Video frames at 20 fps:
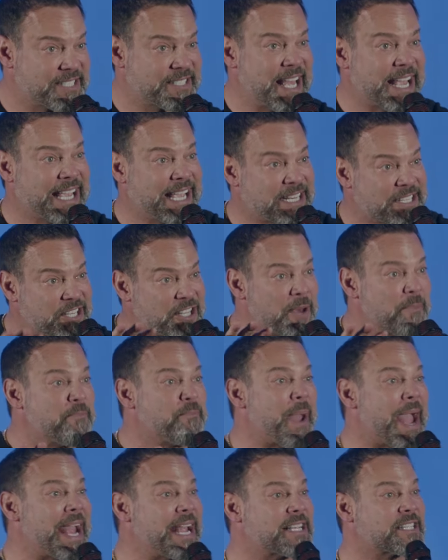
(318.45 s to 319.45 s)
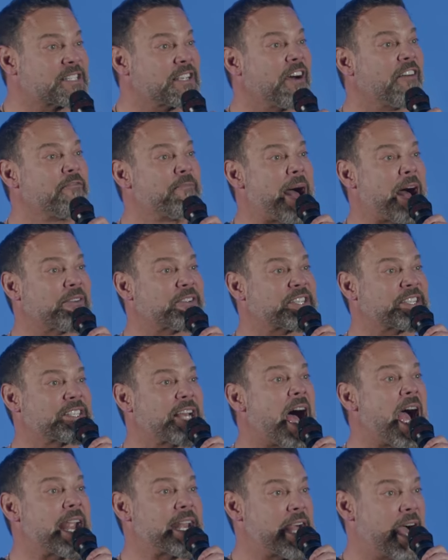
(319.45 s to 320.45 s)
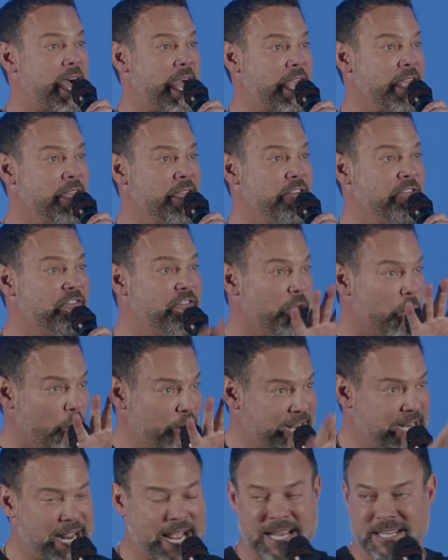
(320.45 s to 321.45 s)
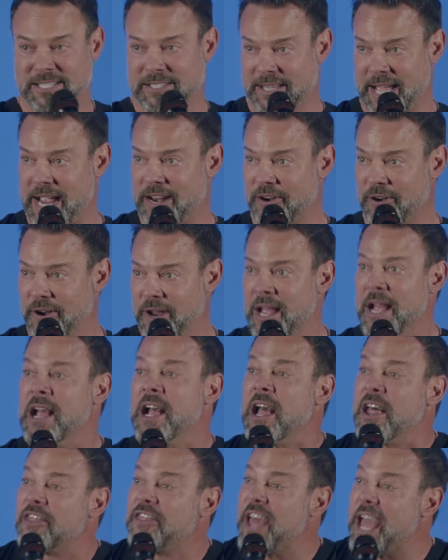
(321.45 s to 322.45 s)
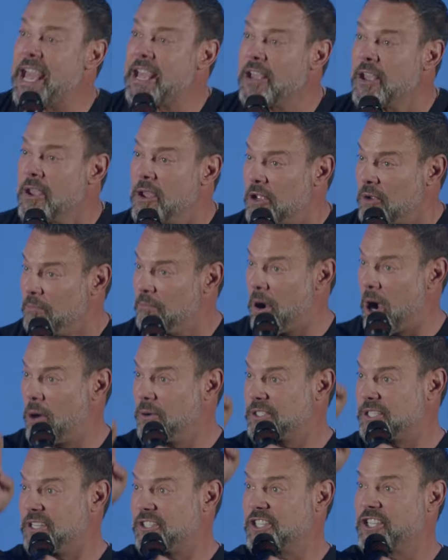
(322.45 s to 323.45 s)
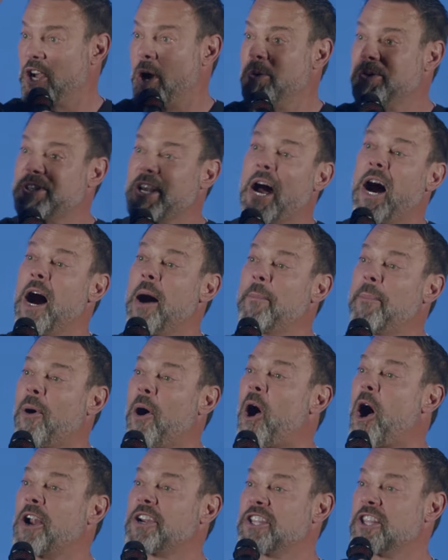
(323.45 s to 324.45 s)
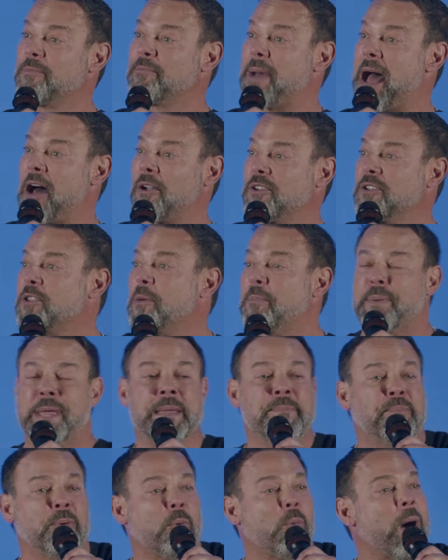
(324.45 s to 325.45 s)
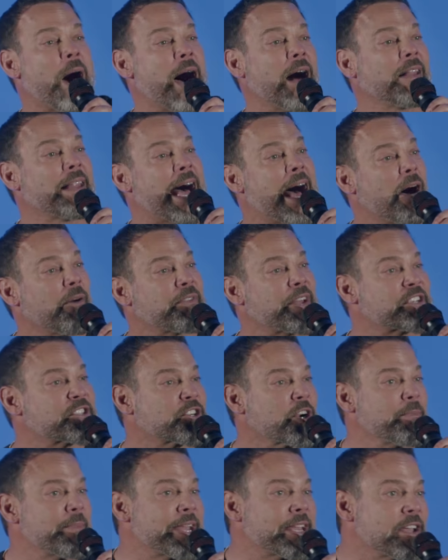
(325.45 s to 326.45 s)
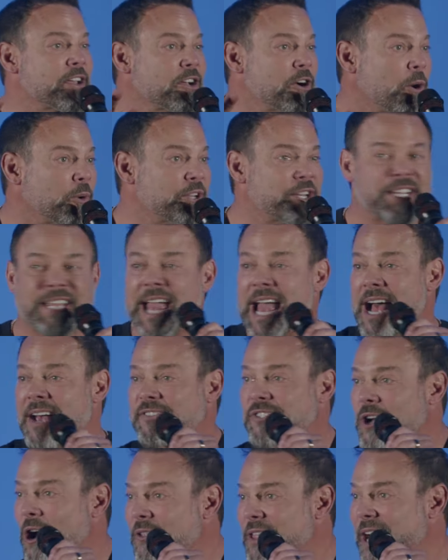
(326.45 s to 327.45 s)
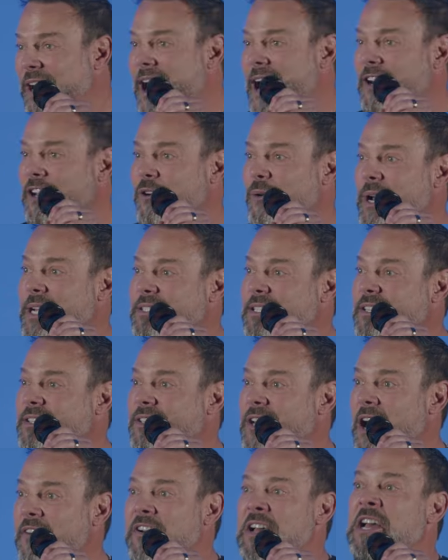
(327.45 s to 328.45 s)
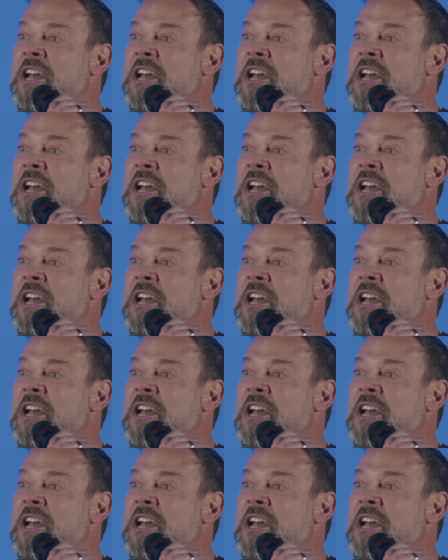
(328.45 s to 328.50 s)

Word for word: They get to the base of Mount Sinai 40 days later. They Moses goes up onto the mountain. The people while out, they start making golden calves, all that kind of crazy stuff.